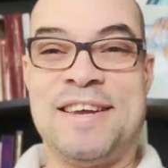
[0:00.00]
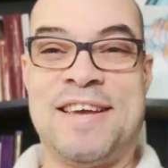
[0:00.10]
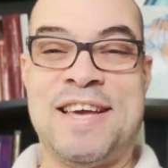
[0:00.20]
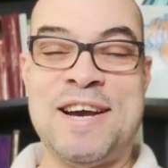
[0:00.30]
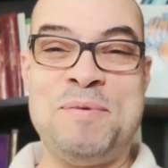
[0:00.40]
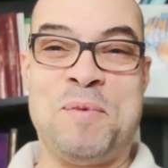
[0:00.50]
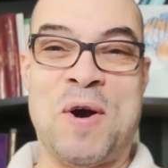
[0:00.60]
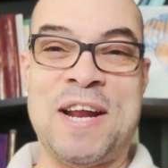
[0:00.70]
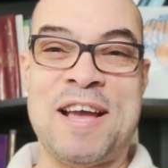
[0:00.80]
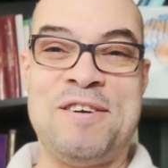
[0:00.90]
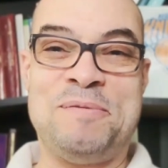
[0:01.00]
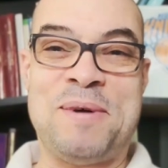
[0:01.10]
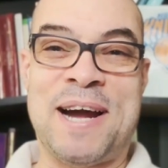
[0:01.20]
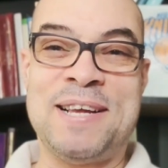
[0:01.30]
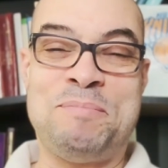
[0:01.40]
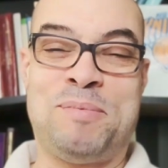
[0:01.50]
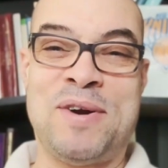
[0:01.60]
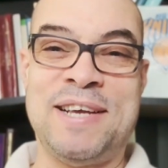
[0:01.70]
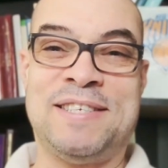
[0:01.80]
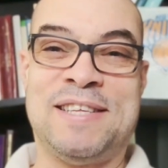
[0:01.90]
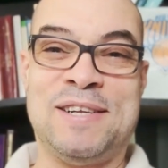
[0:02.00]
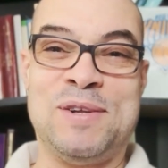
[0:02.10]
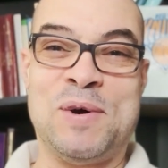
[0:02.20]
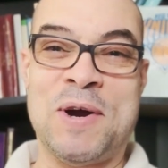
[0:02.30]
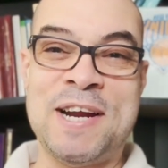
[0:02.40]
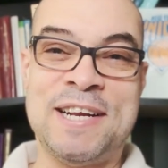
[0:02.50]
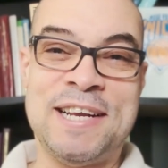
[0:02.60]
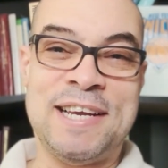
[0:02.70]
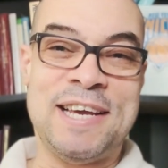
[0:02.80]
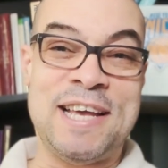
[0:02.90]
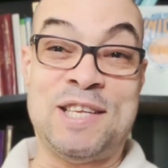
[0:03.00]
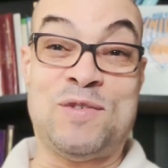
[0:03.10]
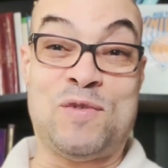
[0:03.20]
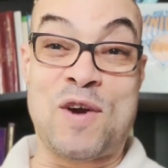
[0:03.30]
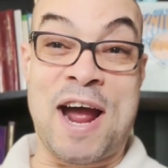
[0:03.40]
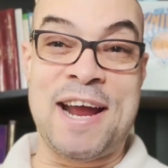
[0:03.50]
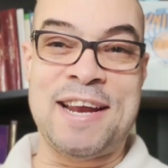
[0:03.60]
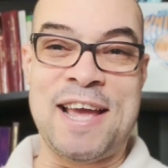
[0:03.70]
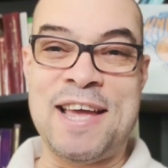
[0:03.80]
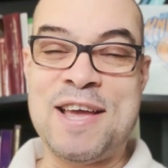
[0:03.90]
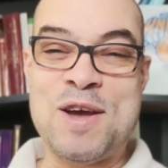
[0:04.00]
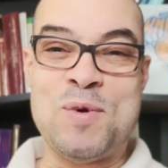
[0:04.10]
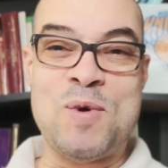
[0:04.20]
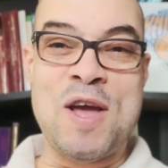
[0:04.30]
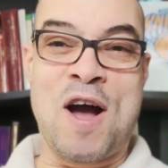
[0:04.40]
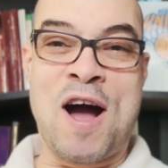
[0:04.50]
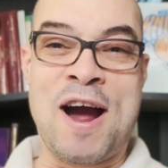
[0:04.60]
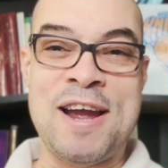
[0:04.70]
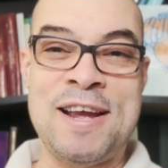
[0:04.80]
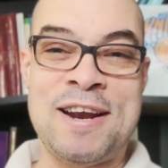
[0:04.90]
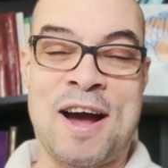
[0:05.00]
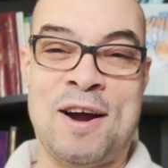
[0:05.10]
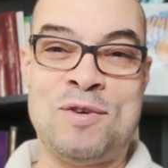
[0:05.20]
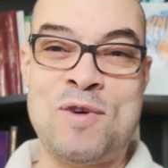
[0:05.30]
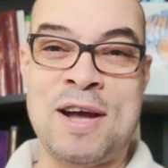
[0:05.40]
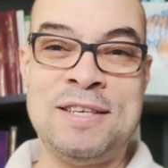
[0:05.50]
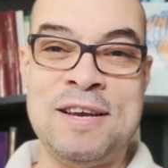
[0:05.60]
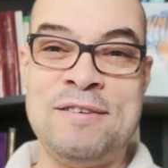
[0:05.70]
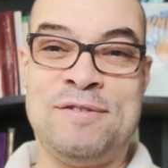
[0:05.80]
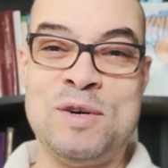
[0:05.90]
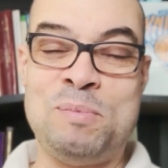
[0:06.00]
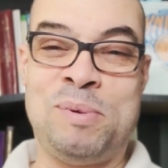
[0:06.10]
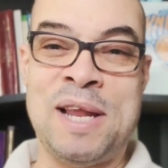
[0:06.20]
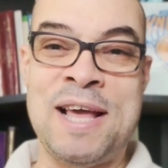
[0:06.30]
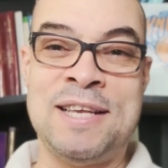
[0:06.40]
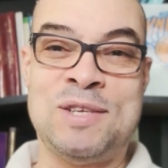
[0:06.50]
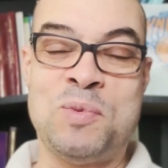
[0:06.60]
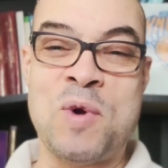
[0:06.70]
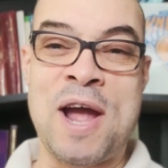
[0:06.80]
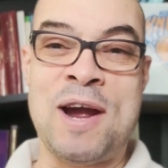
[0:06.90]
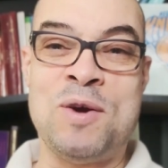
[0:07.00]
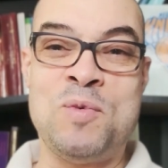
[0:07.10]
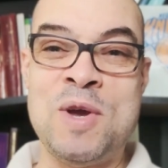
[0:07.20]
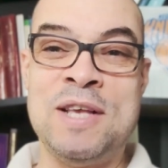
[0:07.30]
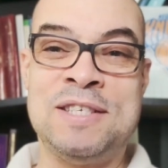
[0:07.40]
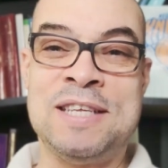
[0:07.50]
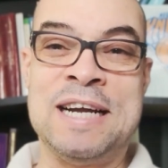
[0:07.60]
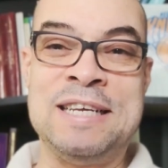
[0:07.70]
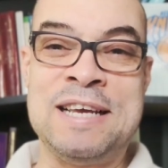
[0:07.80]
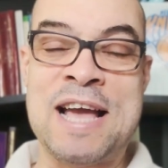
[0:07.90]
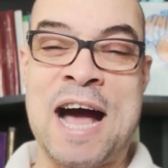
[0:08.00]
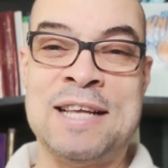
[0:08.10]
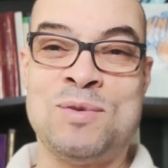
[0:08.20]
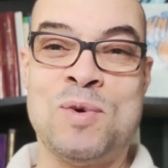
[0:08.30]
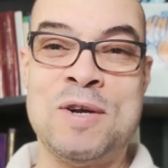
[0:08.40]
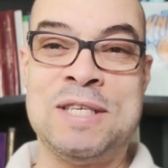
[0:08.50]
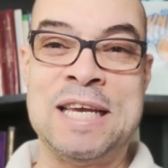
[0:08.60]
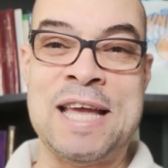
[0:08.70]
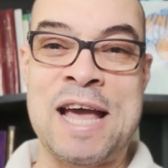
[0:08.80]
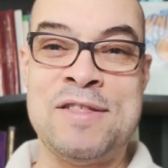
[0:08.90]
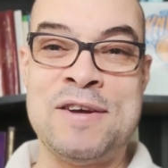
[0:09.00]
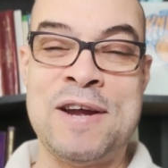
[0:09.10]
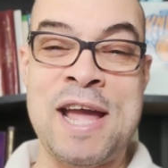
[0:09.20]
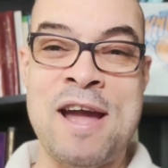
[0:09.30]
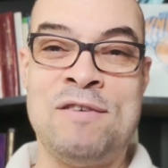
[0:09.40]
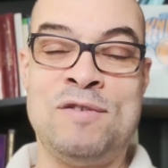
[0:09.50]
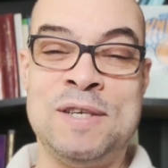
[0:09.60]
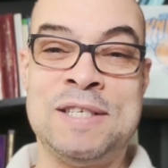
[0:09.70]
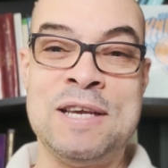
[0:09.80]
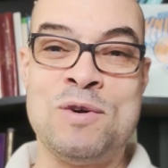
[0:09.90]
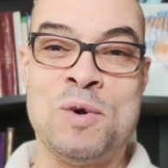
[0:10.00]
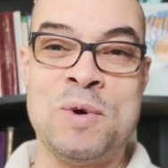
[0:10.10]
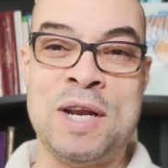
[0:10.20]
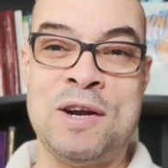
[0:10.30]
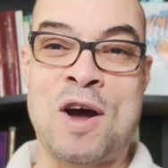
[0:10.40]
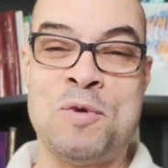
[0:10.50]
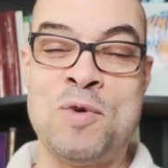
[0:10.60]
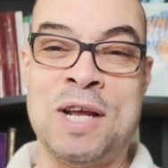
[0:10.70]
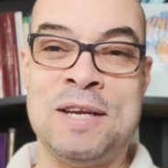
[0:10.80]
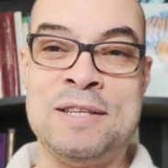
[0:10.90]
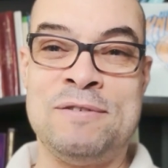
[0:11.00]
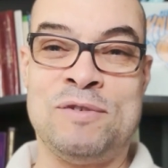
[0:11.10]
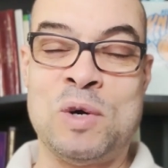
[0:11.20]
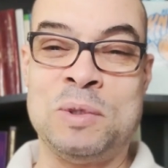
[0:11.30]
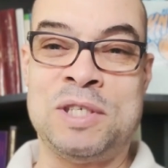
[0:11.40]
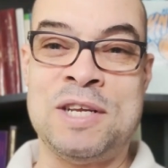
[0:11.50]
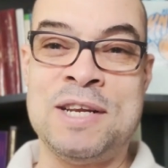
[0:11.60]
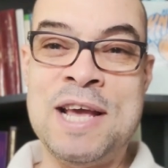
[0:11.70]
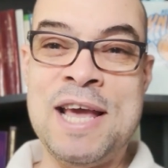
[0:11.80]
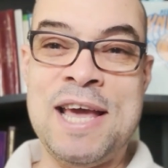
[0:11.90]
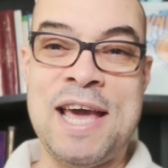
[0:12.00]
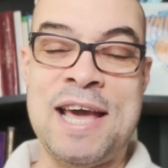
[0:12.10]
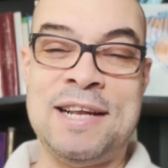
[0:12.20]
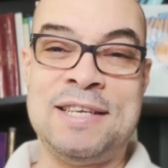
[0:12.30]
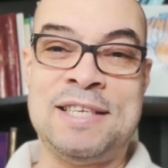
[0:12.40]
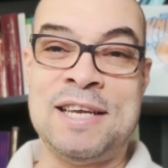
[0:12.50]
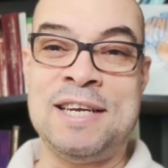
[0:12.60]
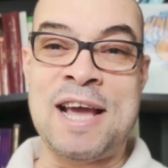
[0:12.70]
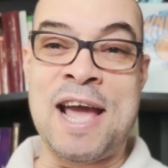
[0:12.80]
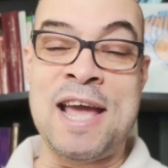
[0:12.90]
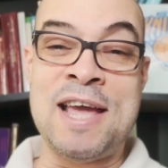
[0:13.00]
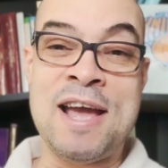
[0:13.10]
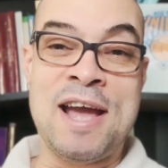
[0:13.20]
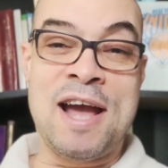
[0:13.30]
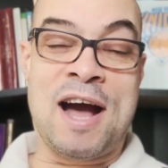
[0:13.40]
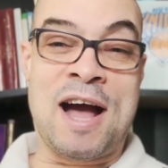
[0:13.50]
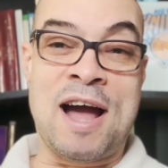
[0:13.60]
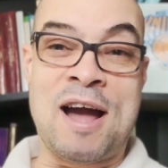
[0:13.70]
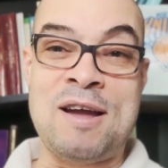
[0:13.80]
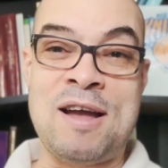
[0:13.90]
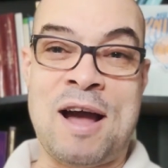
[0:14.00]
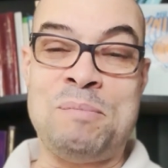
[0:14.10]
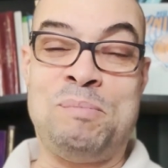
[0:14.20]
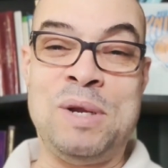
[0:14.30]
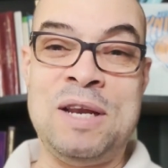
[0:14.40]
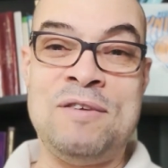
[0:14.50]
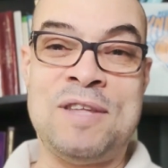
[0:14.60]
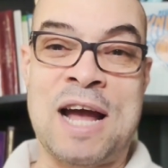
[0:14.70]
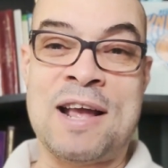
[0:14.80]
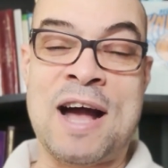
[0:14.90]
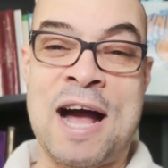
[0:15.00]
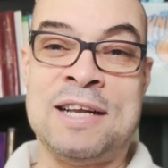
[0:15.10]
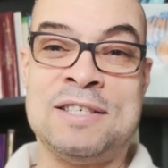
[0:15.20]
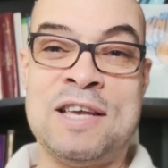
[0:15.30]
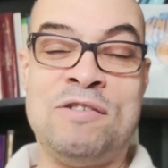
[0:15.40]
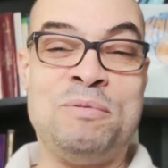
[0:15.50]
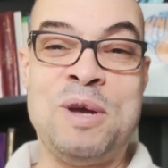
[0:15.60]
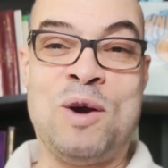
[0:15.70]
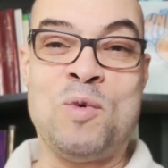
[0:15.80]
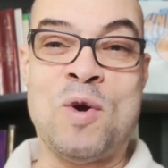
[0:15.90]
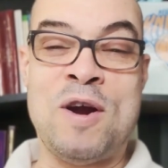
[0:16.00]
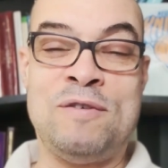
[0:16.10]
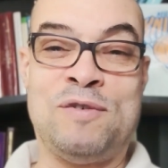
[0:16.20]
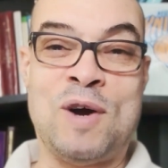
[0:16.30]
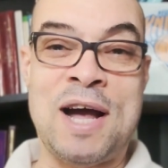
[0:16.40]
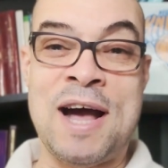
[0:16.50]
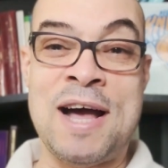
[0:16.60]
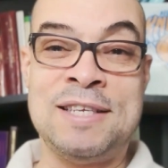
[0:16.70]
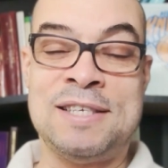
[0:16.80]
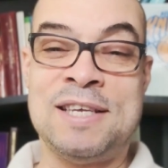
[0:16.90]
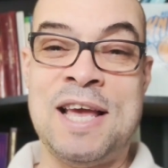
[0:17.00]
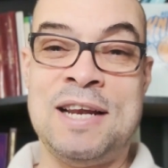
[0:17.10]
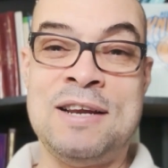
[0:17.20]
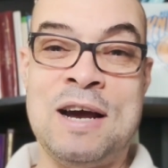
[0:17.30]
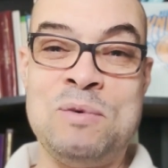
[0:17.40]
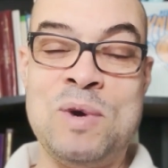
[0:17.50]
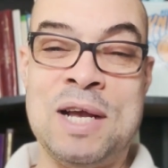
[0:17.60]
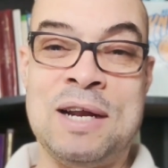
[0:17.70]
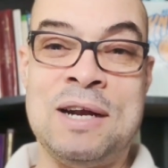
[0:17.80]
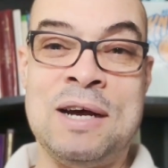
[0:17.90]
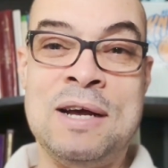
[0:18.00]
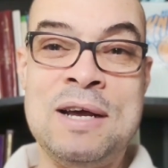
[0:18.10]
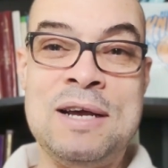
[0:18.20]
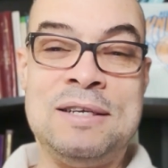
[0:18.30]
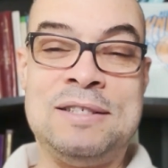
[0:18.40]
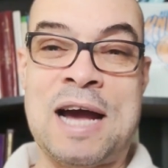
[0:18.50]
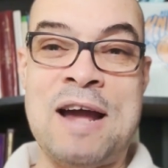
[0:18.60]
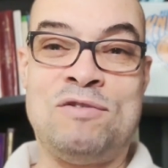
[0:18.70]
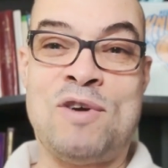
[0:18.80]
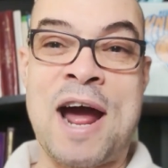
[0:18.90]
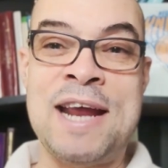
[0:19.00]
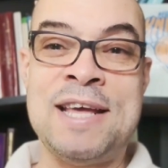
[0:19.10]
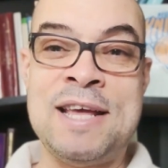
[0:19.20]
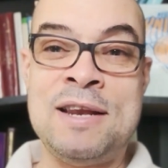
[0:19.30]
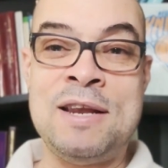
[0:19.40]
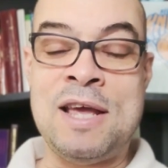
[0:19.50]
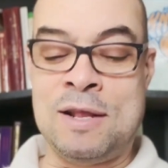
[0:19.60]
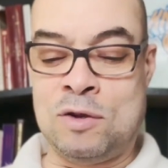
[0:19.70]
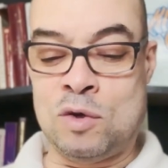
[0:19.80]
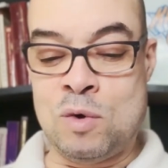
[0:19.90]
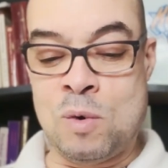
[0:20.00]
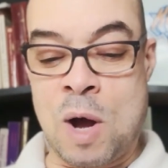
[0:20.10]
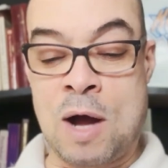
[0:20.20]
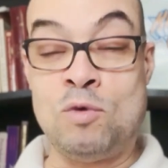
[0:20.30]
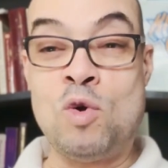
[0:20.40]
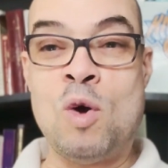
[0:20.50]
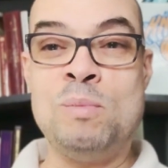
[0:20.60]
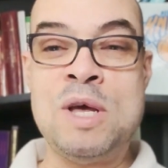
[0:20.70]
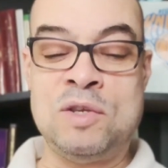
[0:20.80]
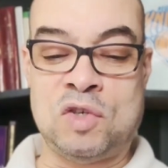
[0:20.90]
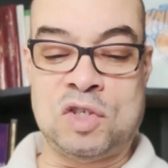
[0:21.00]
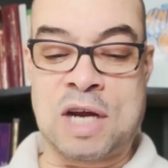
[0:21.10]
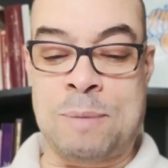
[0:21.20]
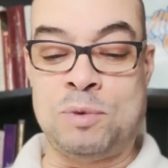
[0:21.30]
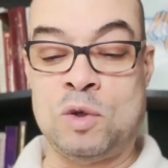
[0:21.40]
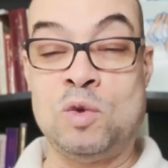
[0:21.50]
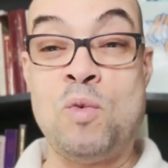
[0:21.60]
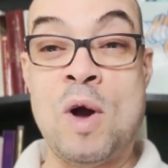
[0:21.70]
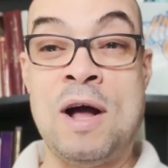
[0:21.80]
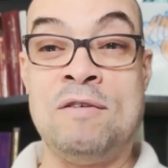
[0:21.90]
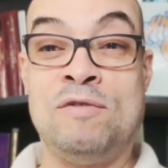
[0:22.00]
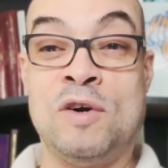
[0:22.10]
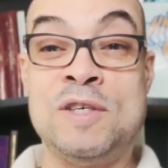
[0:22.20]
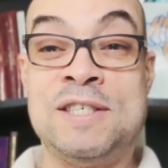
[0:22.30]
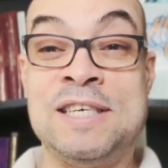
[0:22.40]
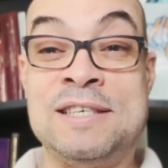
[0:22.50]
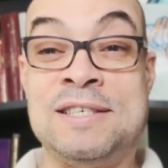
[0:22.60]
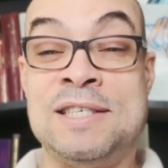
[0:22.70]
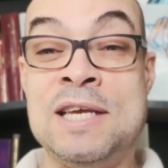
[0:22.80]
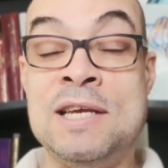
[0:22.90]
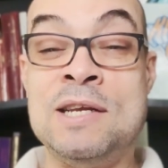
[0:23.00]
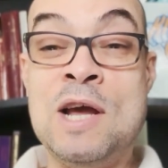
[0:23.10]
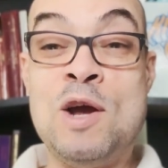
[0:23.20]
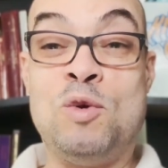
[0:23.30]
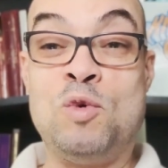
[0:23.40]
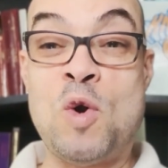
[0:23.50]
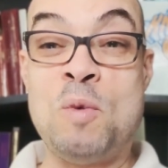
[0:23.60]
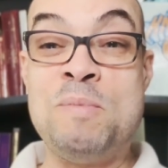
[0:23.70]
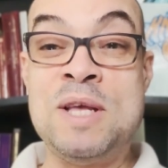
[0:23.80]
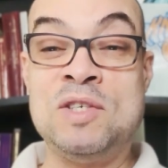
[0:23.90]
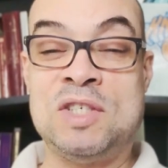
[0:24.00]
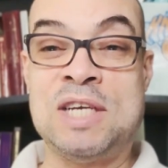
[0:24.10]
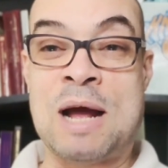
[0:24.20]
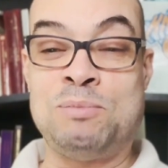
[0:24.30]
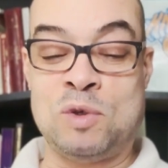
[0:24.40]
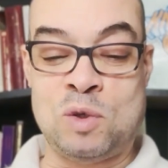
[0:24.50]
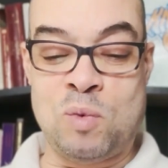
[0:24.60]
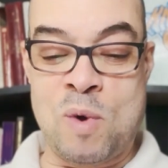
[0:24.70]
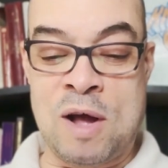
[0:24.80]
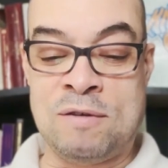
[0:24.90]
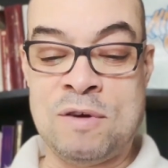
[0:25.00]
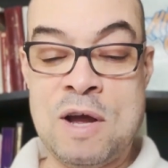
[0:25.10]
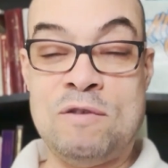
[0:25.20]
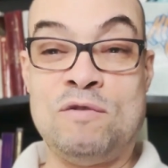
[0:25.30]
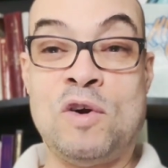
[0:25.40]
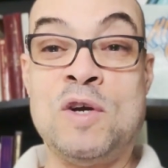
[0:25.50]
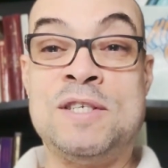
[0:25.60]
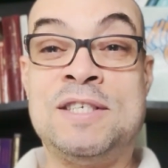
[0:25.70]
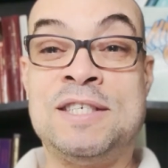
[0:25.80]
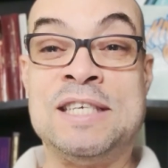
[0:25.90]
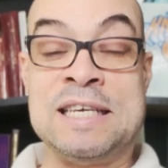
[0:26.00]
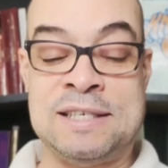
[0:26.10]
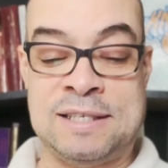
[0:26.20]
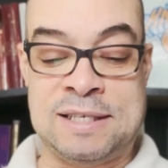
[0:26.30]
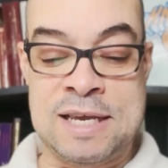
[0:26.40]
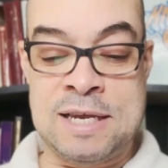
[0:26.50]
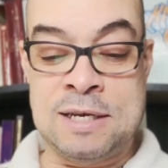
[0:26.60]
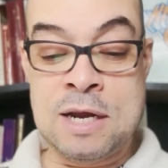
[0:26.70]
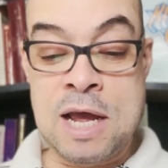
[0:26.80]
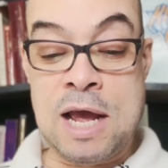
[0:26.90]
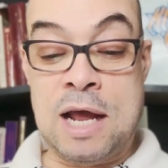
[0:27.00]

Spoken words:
Good morning, everybody. Praise the Lord. It's Friday. We are in our rendezvous place where we study God's word together every single week in our weekly devotion. And today, I believe that God has given me a word for us, and we're going to dive right in into Romans chapter 12, verse 16. Romans chapter 12, verse 16.